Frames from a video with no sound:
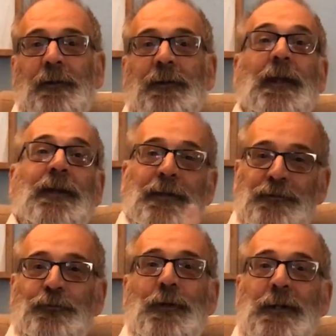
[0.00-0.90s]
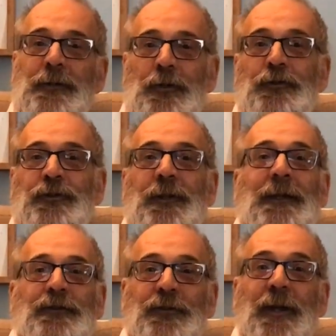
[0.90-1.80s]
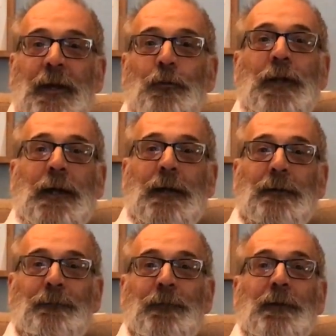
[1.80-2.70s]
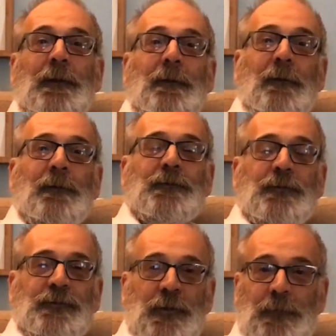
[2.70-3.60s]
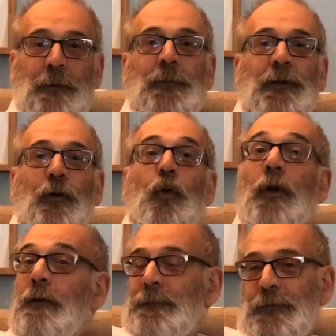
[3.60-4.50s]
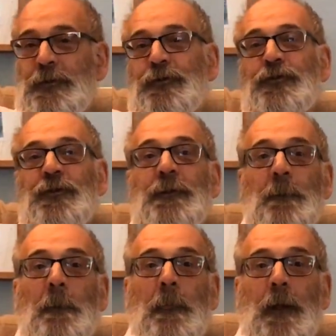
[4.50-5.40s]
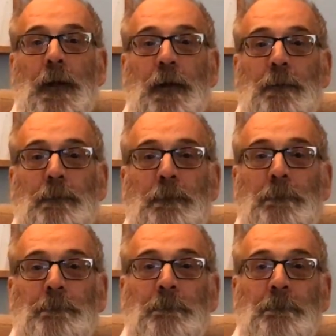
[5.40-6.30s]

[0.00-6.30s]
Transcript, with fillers: it, it is really encouraging that actually now we have stuff happening all over the country. Mm. Um,